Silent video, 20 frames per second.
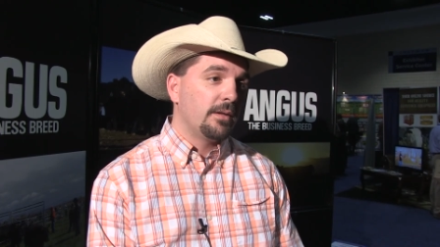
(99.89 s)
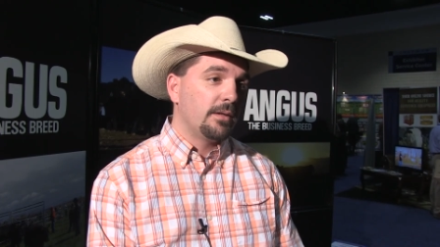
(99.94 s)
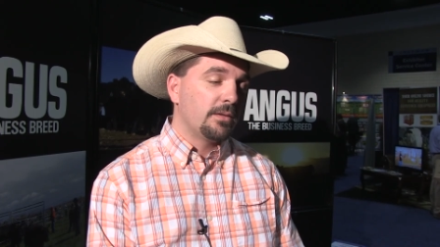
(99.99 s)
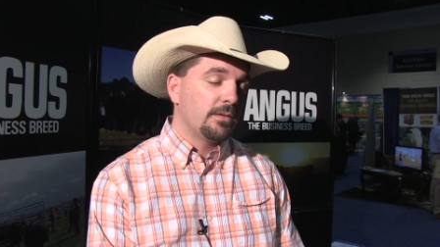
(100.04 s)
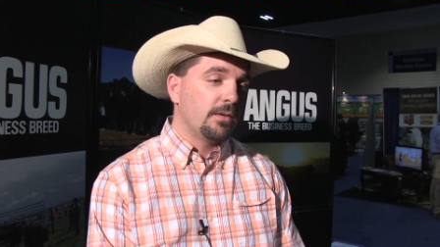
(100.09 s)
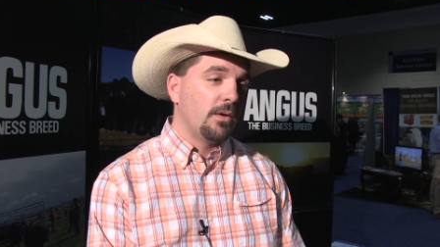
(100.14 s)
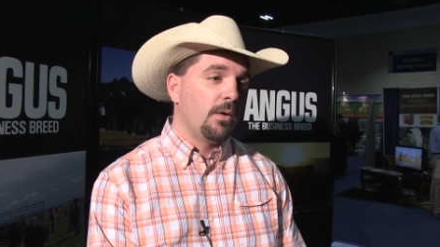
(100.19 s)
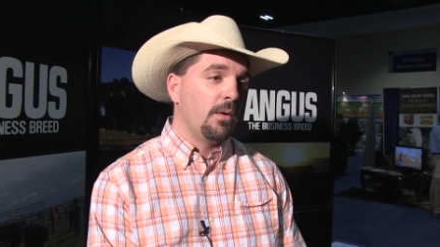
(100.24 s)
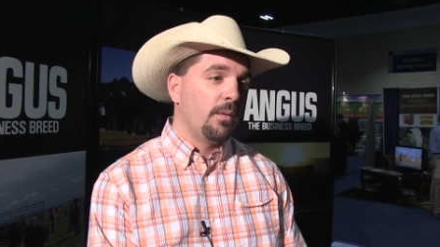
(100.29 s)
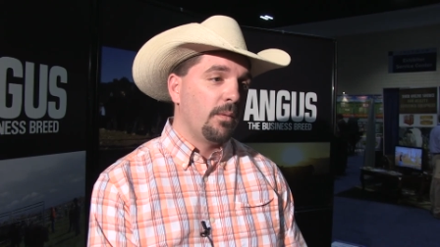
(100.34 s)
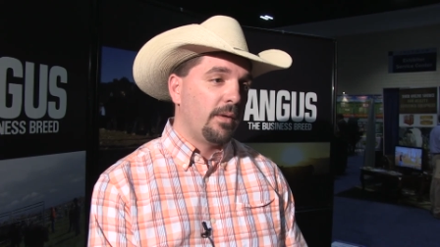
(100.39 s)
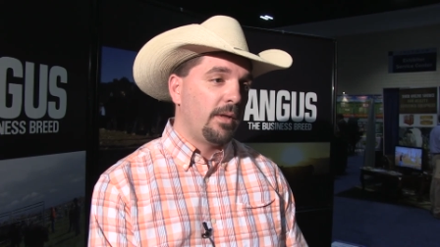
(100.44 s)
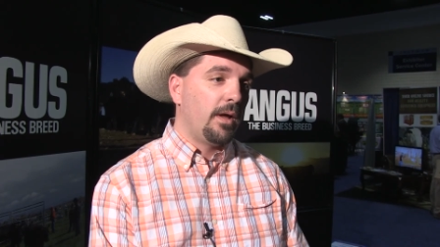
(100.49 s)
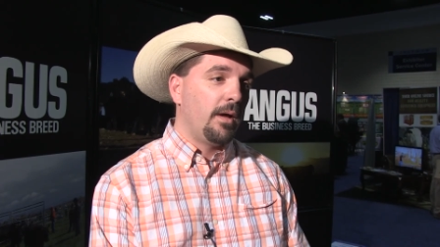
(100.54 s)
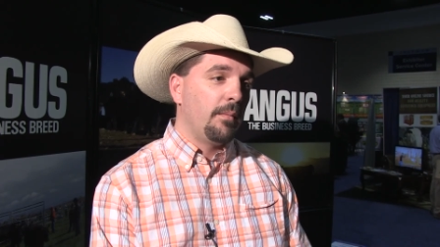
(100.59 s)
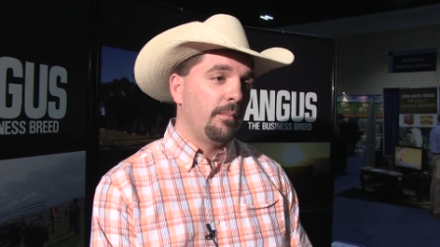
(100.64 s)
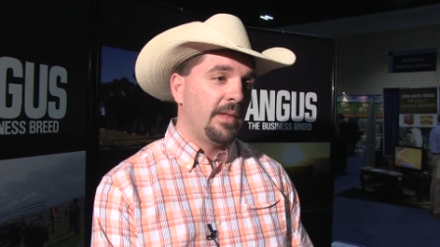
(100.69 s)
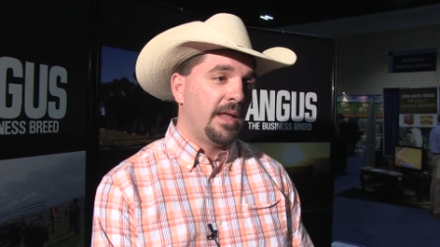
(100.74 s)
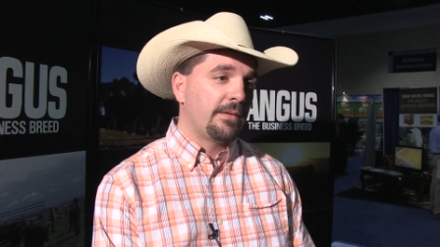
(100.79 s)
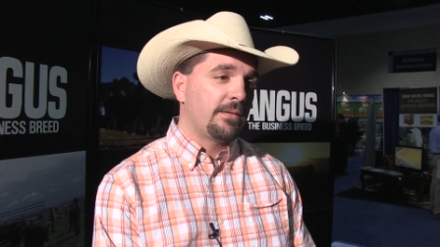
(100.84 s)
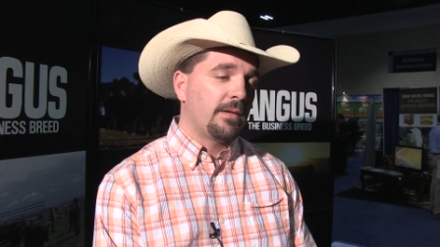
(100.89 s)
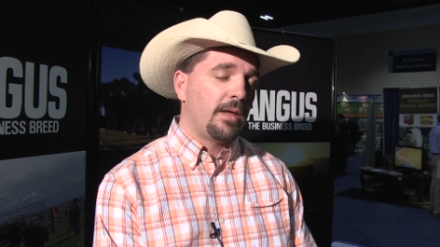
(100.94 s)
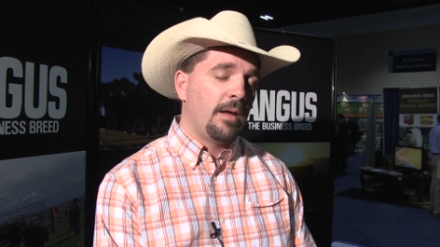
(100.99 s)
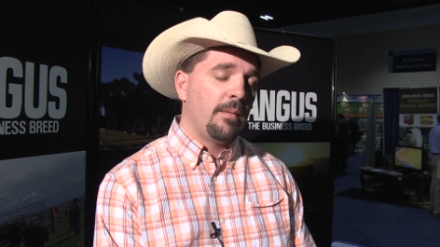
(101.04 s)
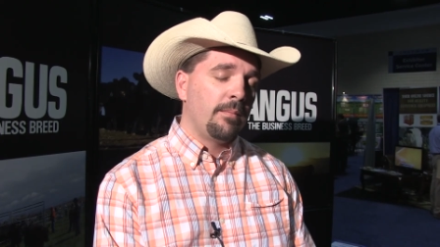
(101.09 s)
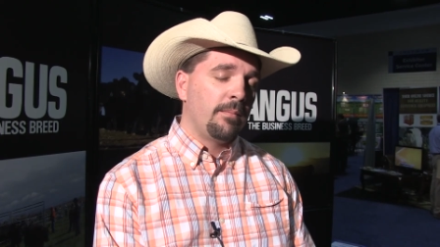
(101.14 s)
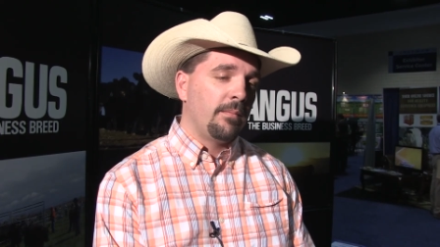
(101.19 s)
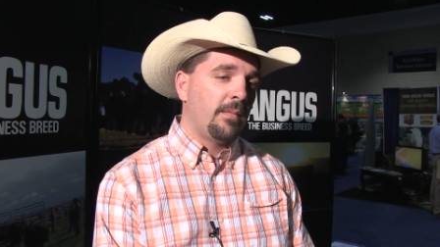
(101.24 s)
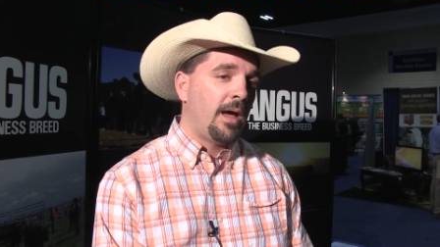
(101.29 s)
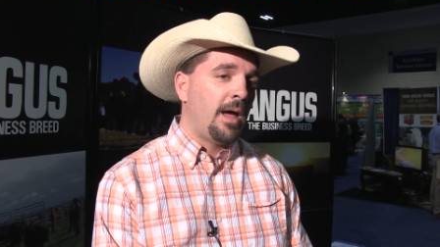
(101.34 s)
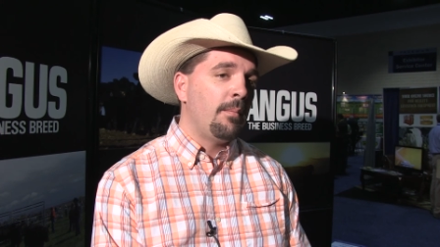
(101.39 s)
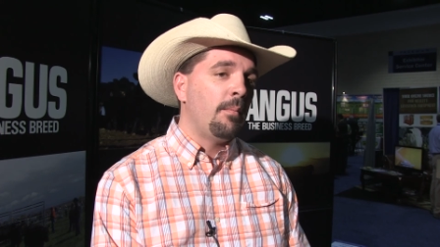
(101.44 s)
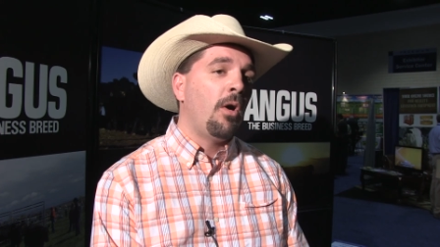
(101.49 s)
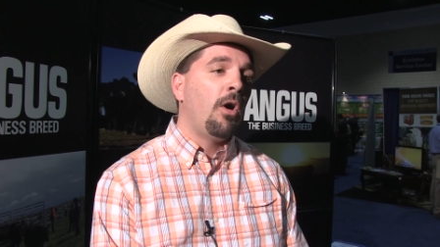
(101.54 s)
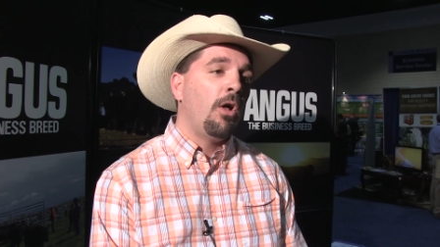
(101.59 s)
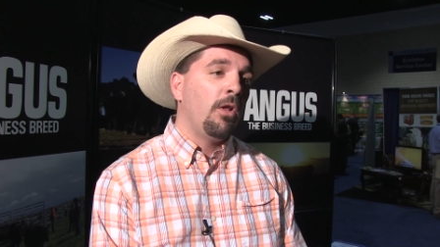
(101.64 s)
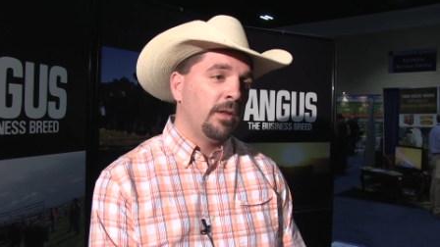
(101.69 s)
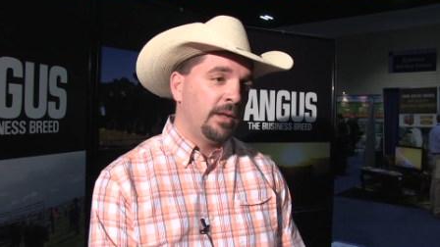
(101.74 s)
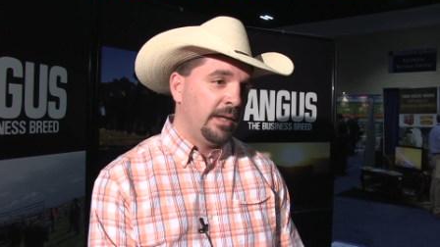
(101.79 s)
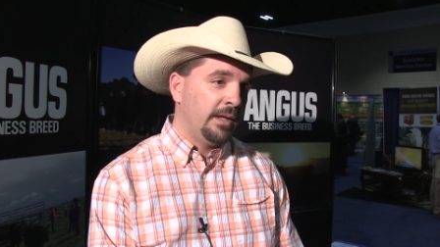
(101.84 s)
So um, that's I'm, I'm
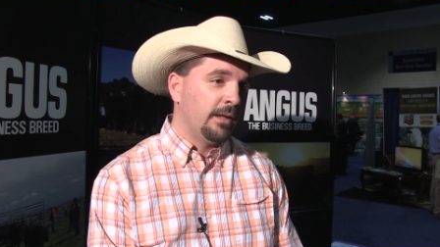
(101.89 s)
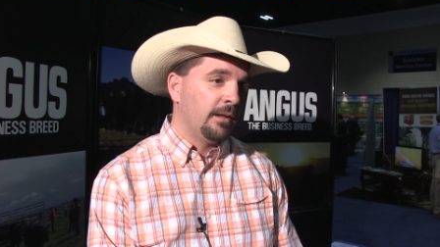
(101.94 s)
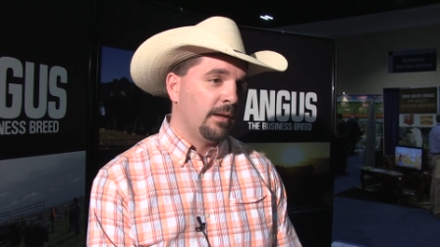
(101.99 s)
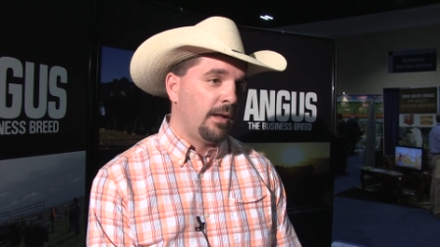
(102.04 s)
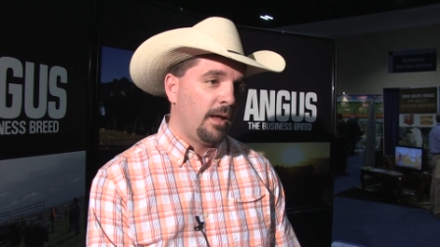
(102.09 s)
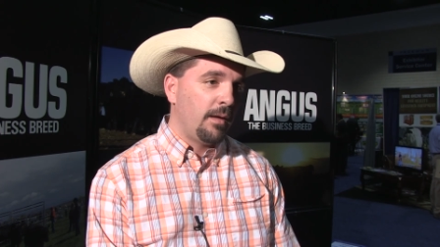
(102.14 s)
all in.